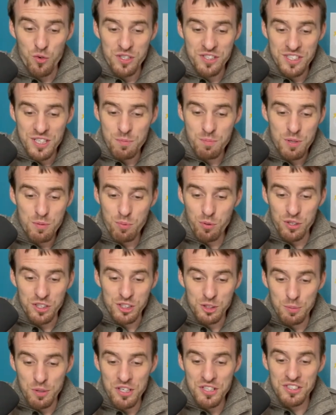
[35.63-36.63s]
we see people
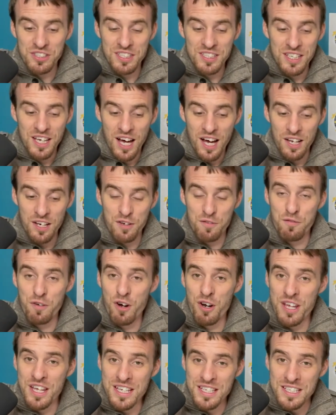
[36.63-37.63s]
experiencing God in
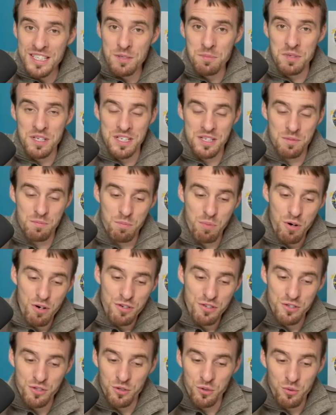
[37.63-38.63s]
very intimate and
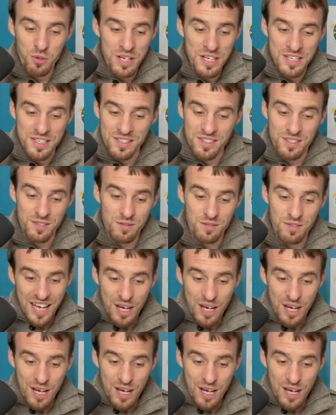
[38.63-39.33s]
personal ways.